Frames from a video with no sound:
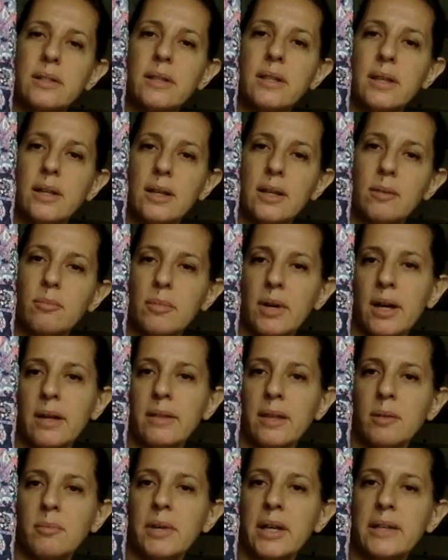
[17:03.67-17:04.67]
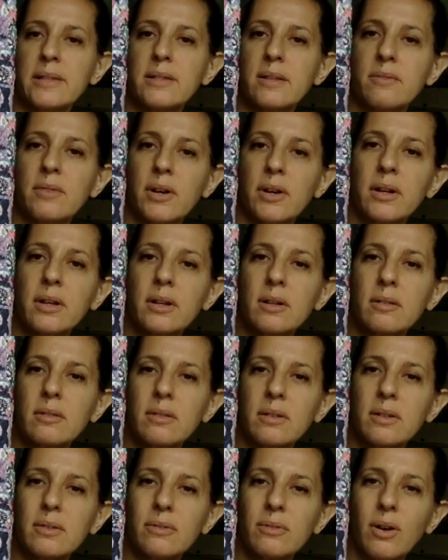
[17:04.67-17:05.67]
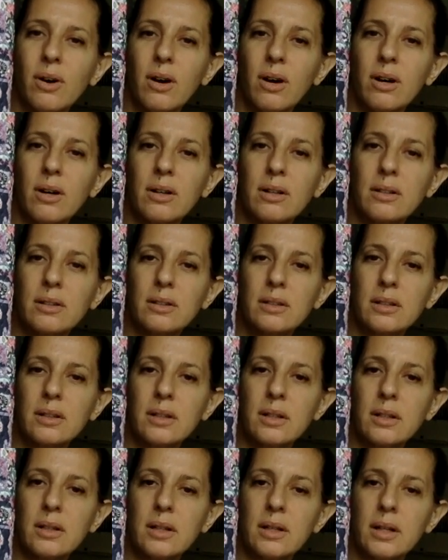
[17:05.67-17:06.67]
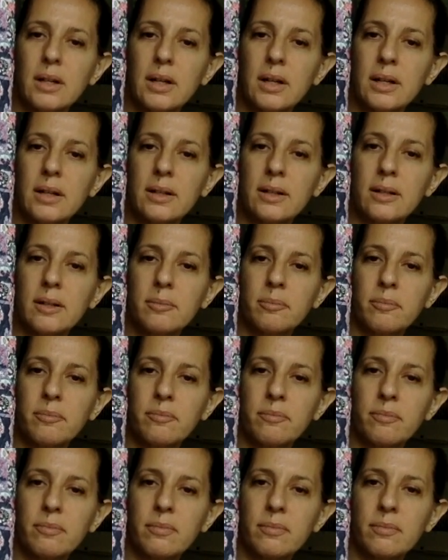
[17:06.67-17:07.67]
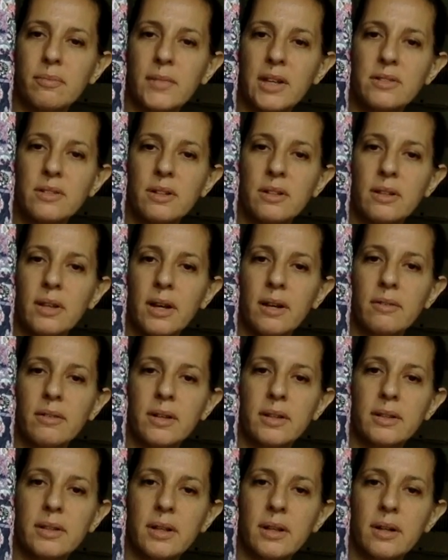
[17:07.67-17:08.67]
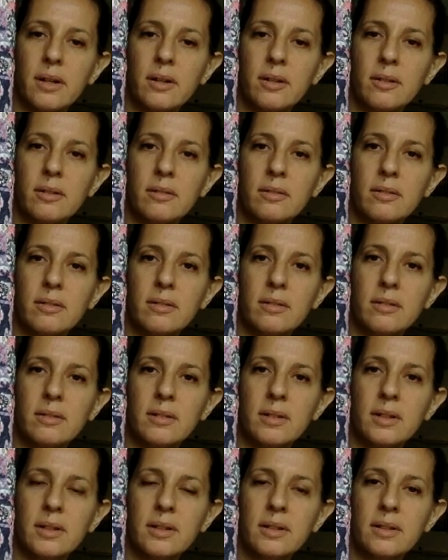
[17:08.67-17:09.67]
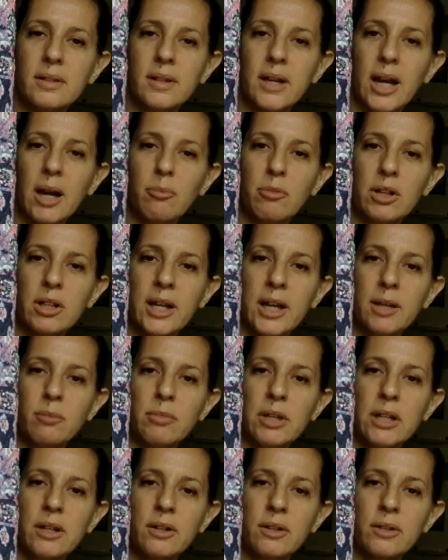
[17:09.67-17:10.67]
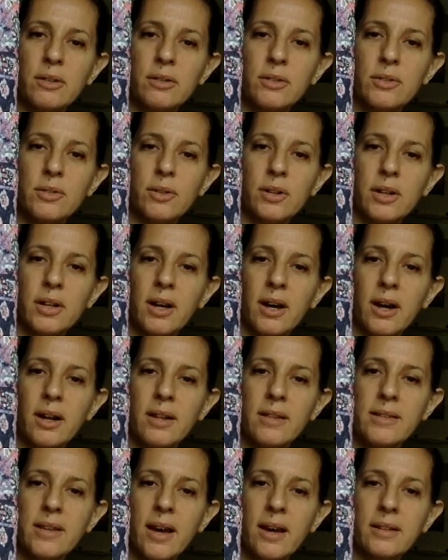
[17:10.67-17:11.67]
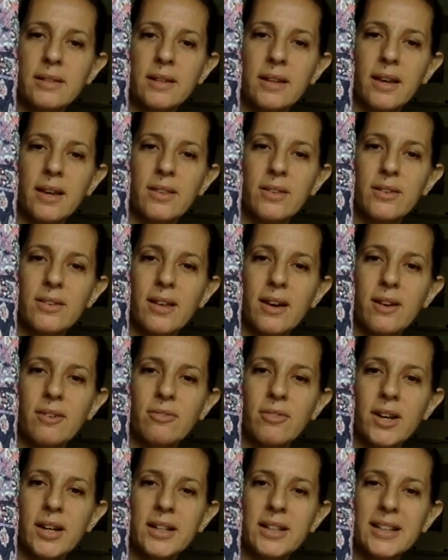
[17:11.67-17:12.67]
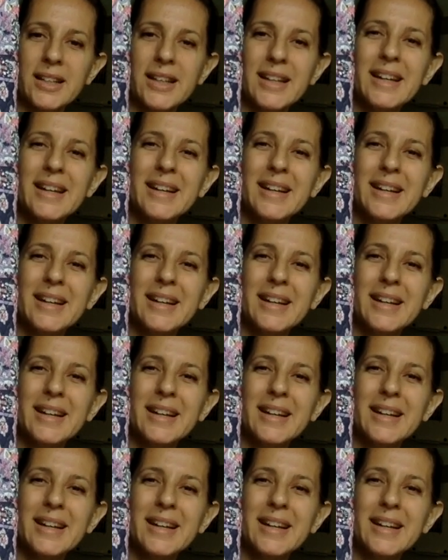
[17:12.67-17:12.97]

theme I think makes it very good for fall. Um, that's good light right there. The camera light meter sort of got its act together there finally.